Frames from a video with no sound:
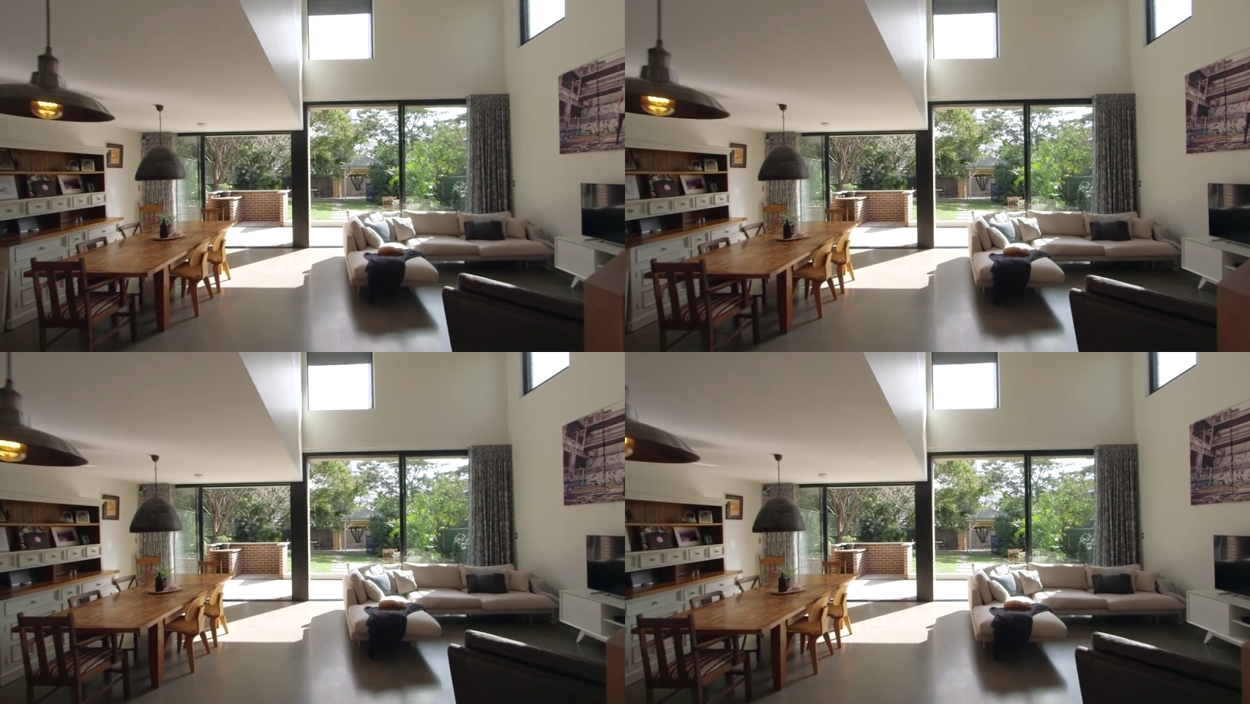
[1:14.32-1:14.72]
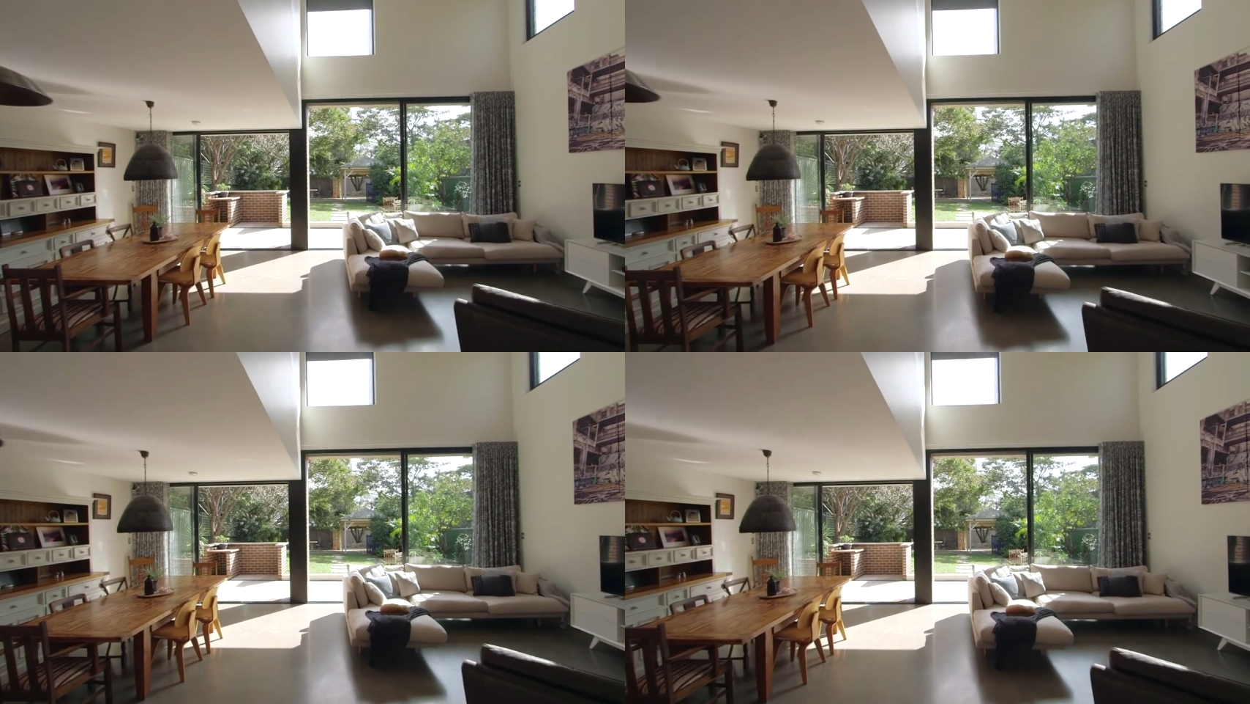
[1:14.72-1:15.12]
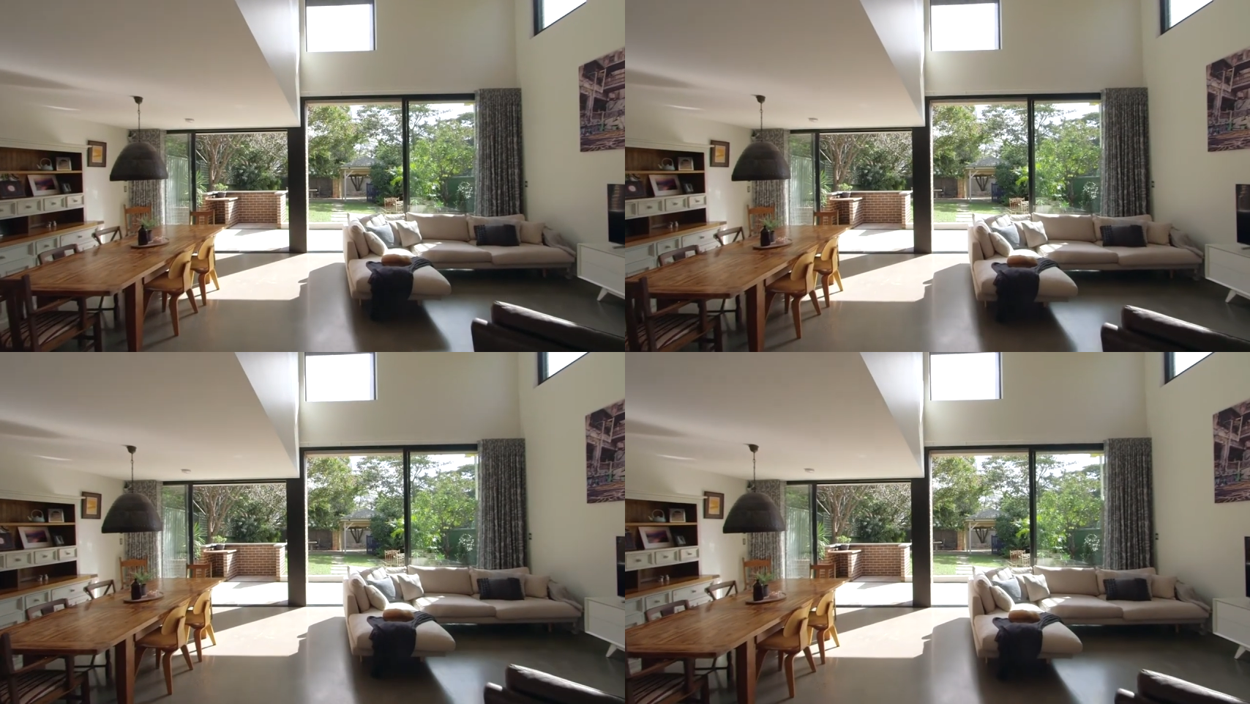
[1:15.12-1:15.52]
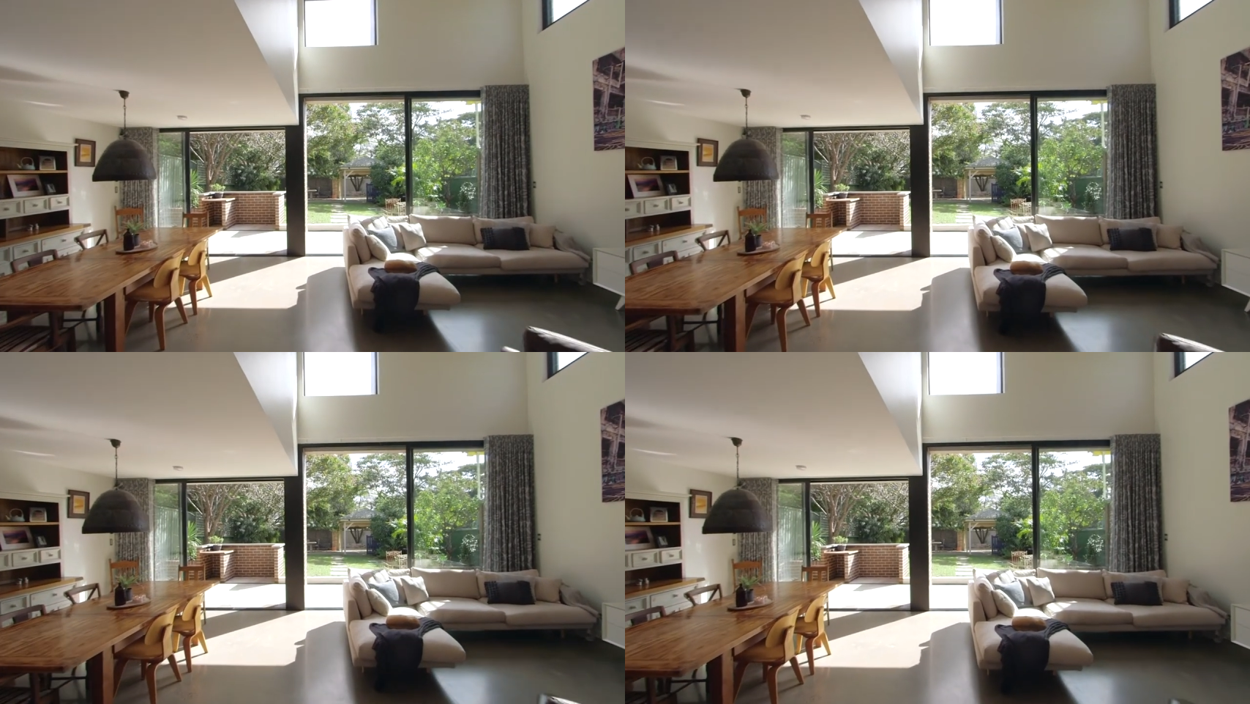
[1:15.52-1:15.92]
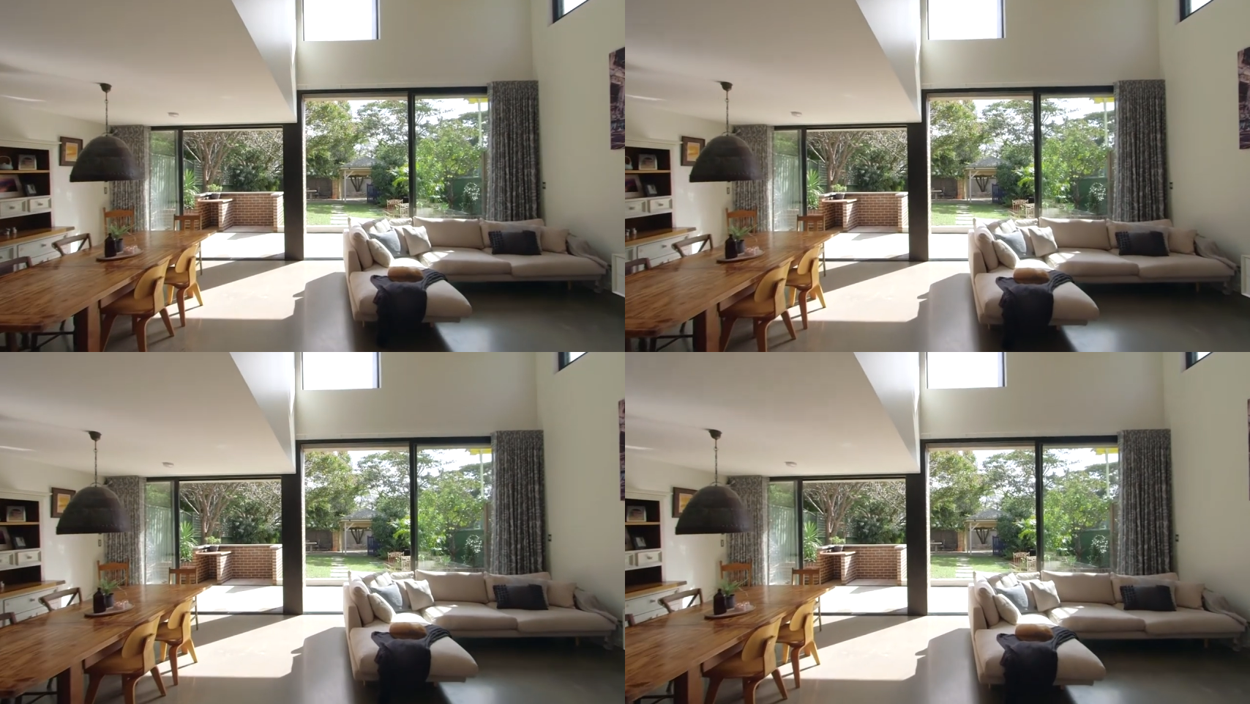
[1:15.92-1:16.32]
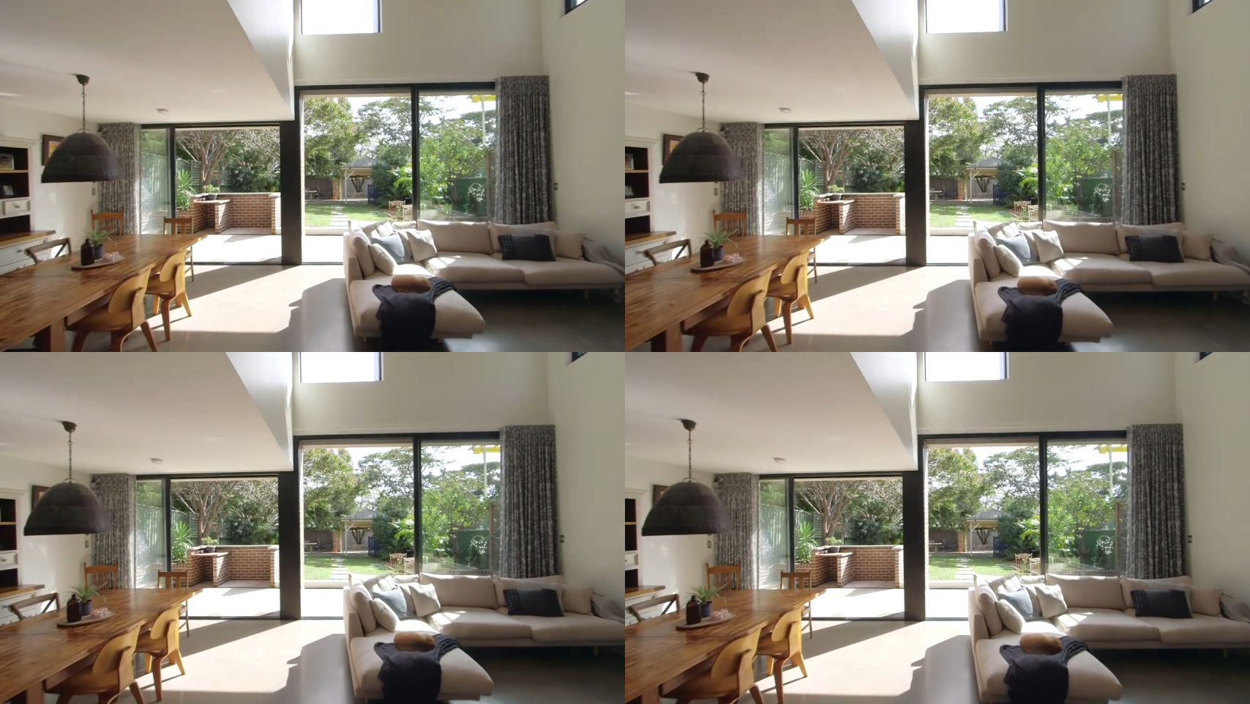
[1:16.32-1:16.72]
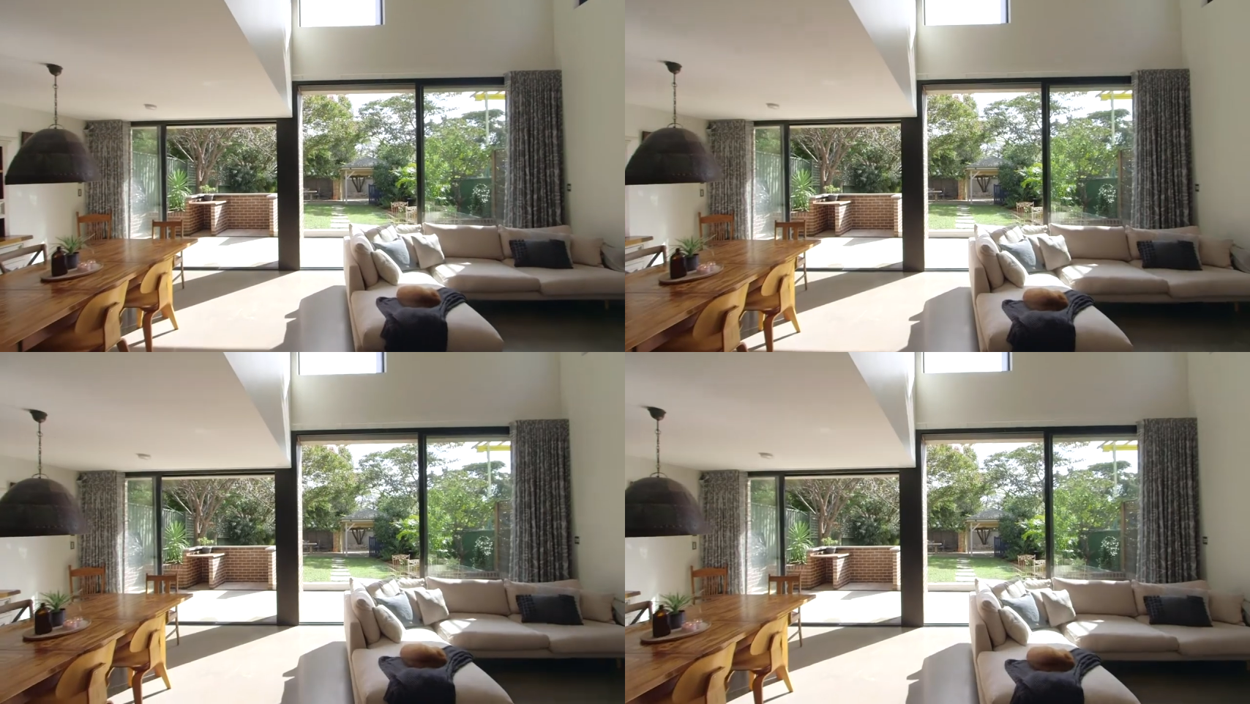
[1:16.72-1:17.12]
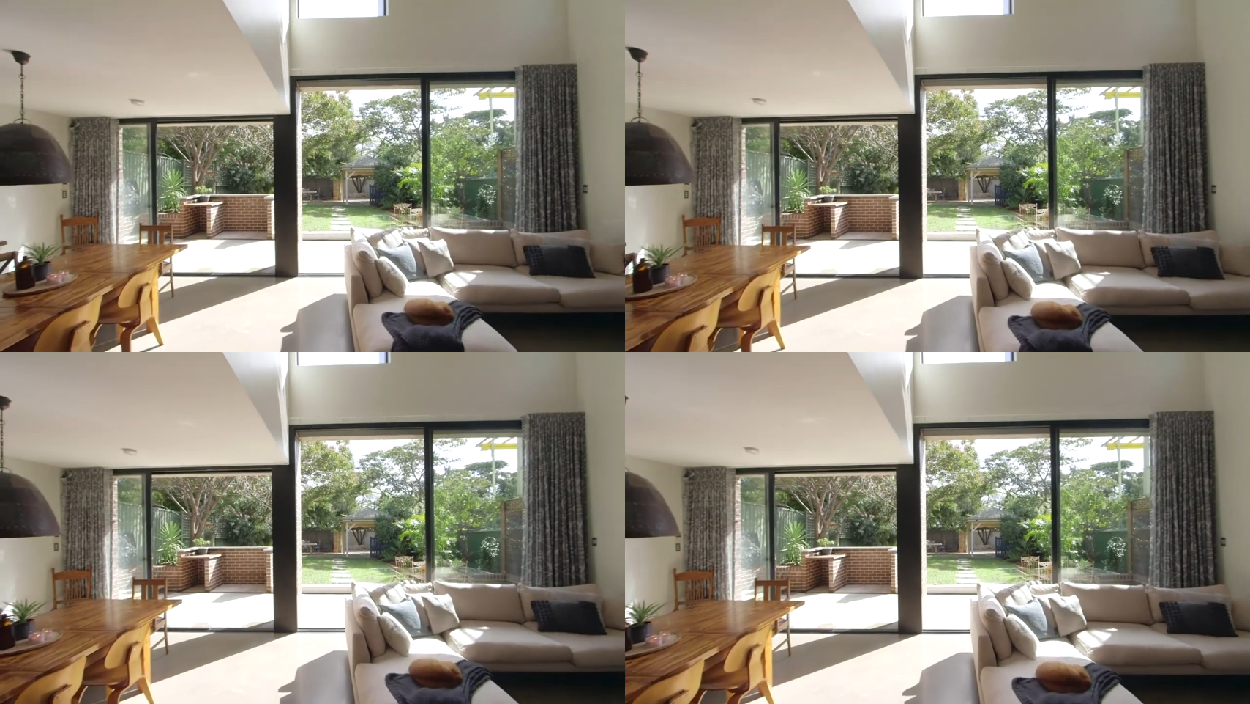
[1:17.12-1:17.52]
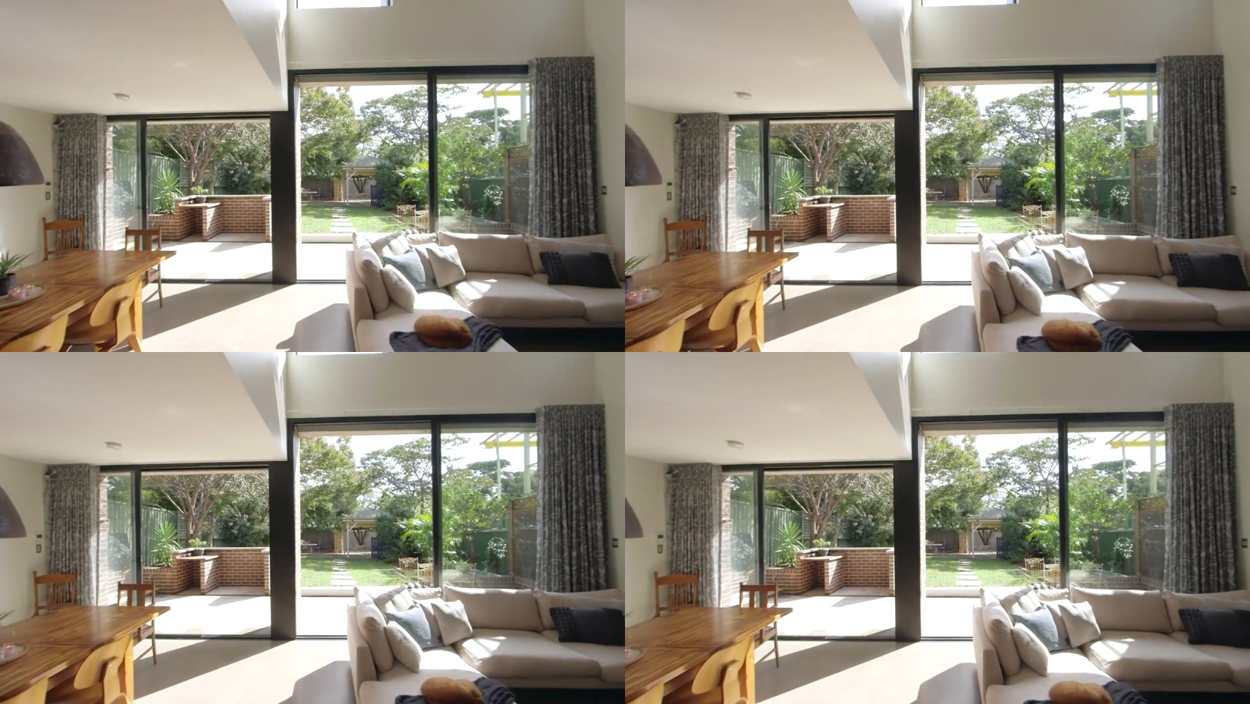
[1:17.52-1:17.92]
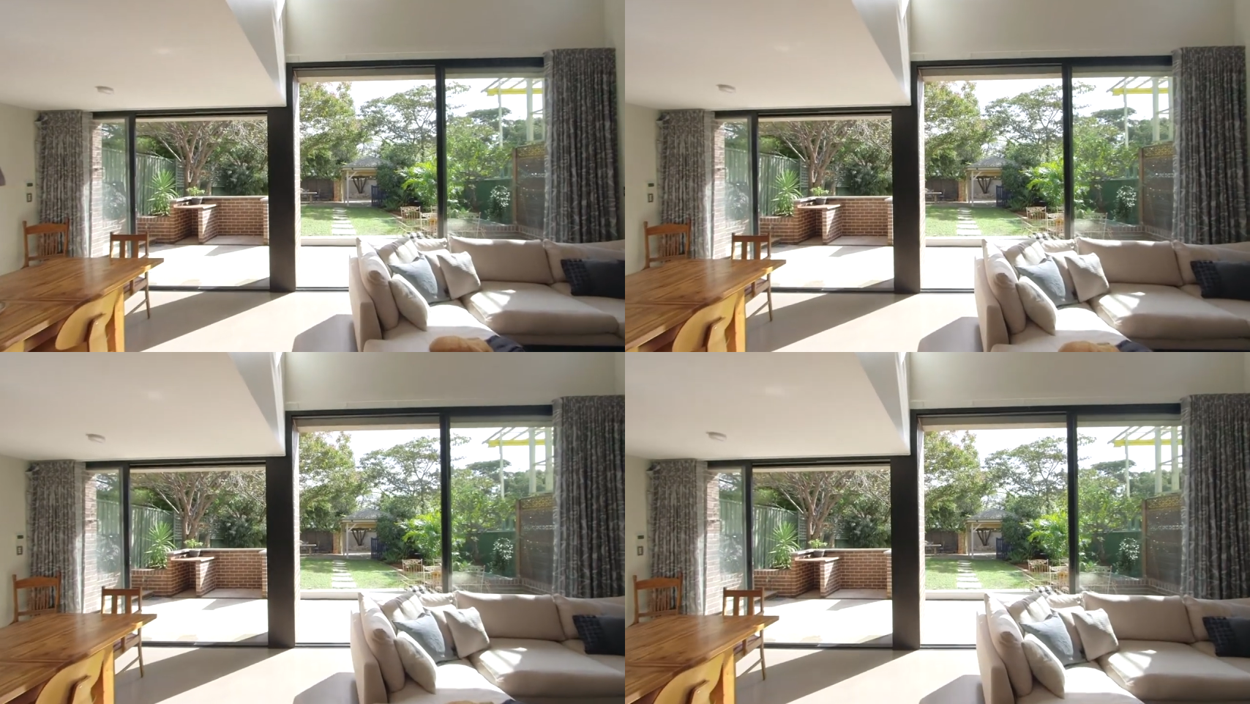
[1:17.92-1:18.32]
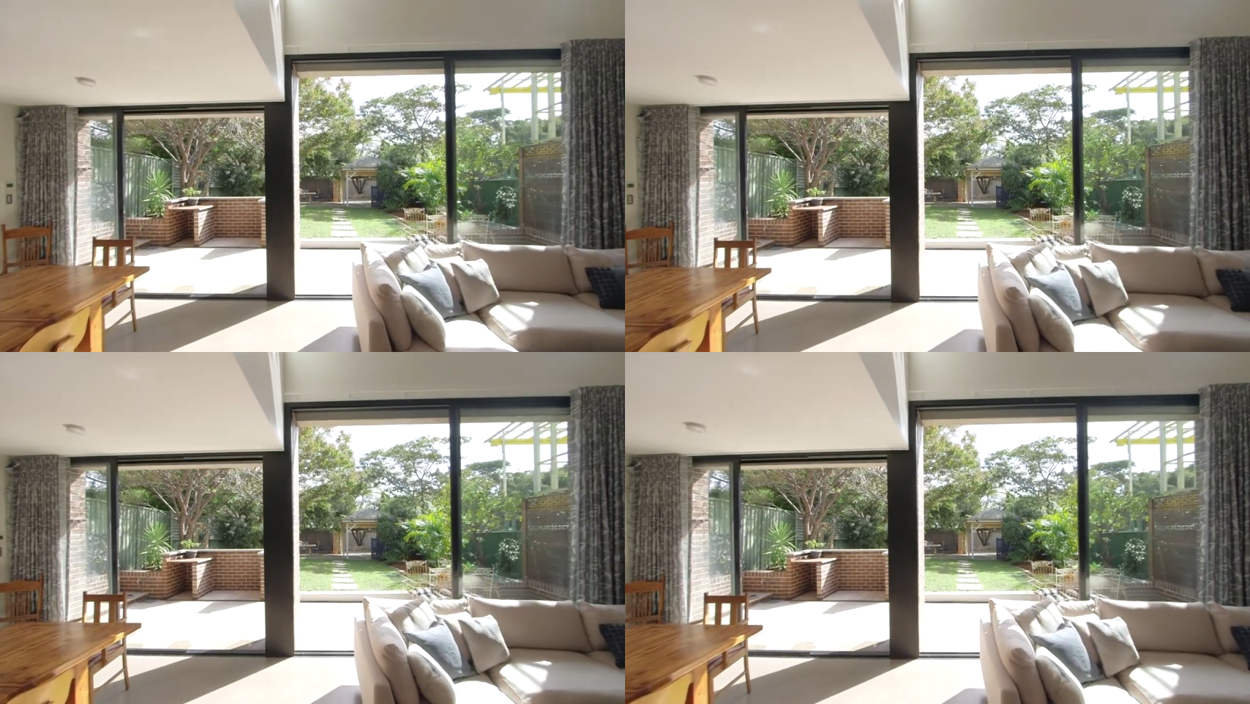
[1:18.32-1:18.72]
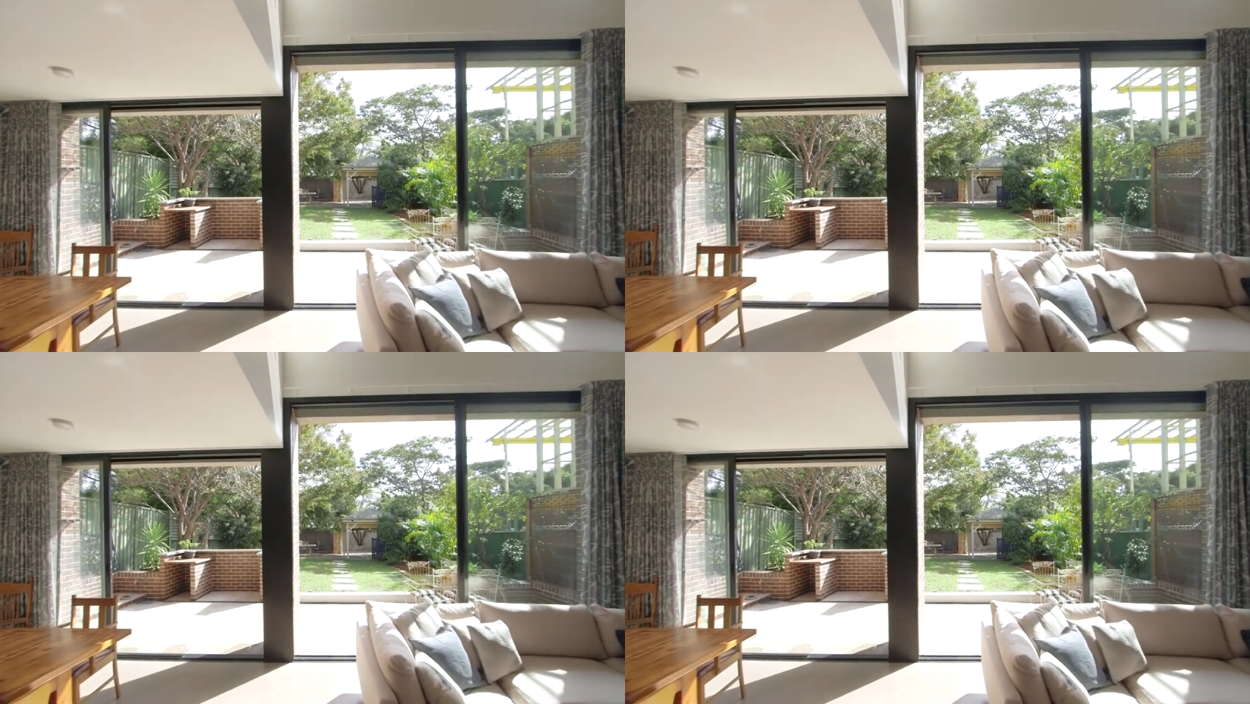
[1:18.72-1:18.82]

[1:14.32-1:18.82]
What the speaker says: (no speaker visible)